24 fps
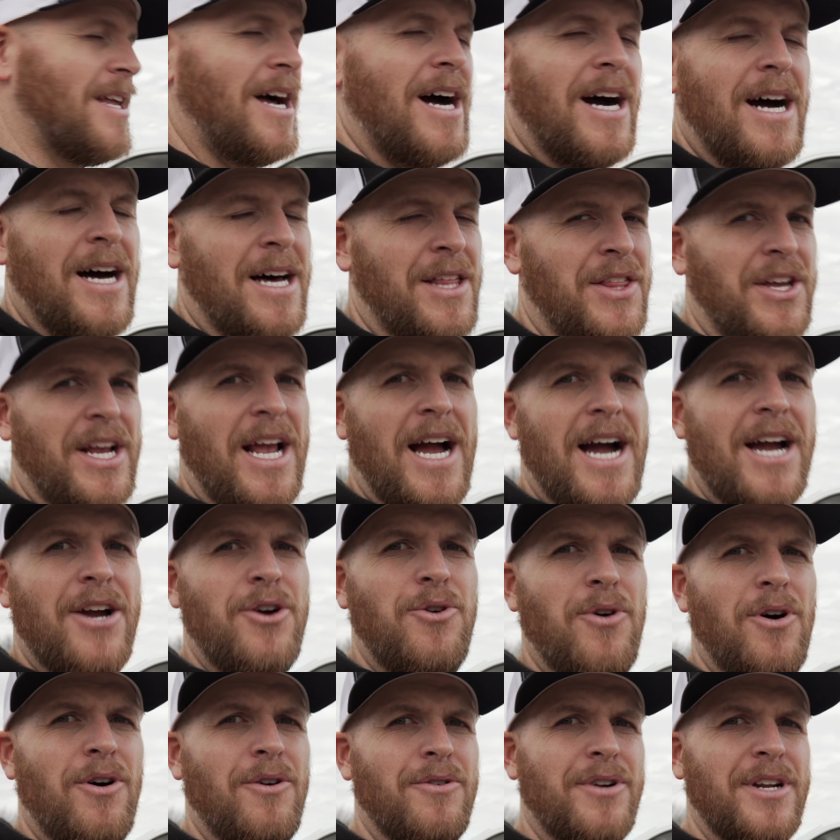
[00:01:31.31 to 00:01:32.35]
Uh, the guy
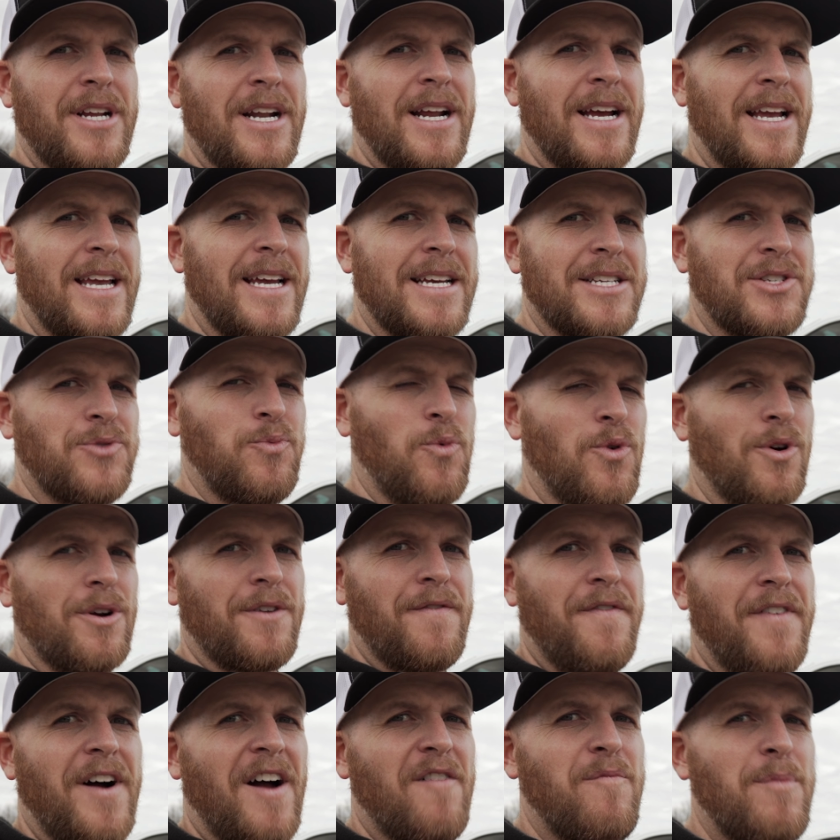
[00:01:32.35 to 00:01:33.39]
who owned it, I guess, worked
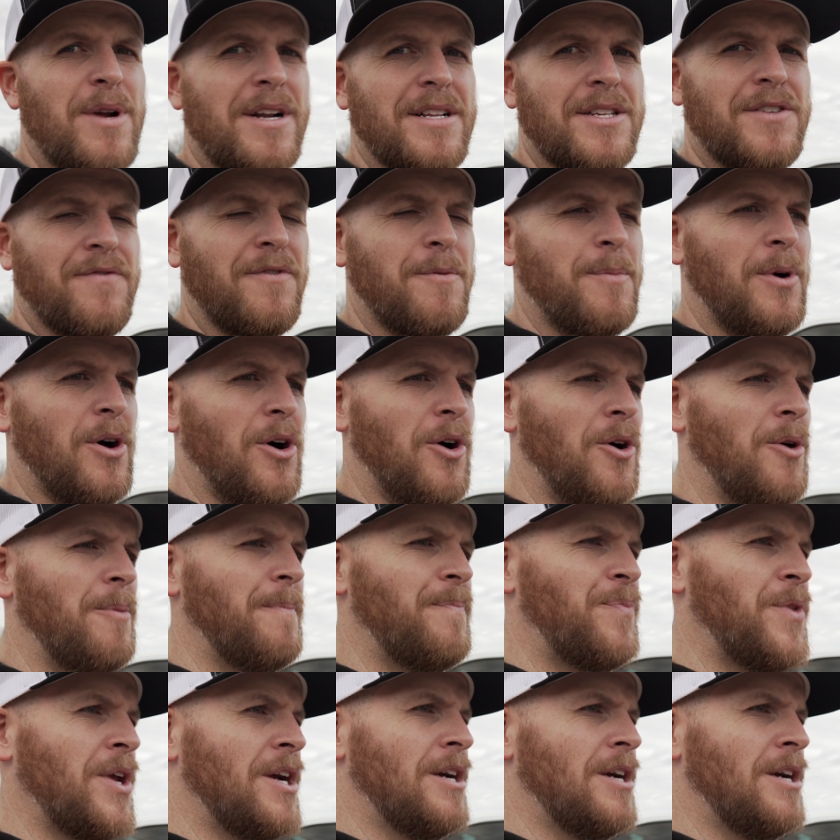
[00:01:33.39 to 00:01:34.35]
five minutes from home,